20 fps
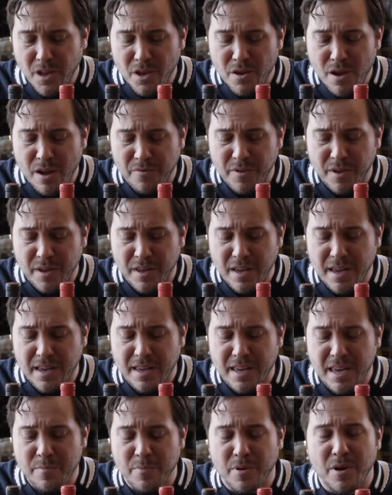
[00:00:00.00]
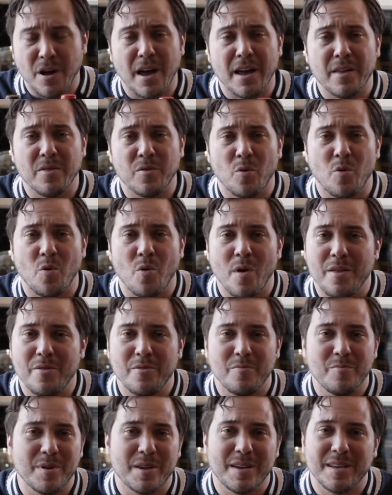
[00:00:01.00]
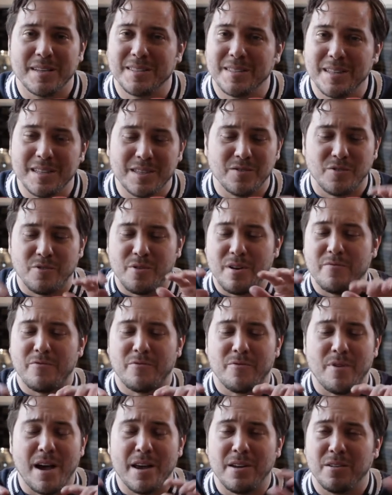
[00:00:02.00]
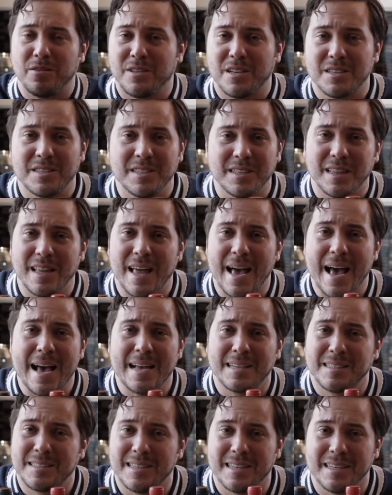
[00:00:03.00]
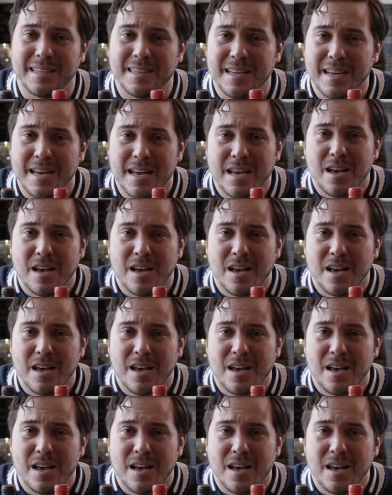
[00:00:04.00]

You have to keep an eye on the weather, because this grape varietal doesn't last in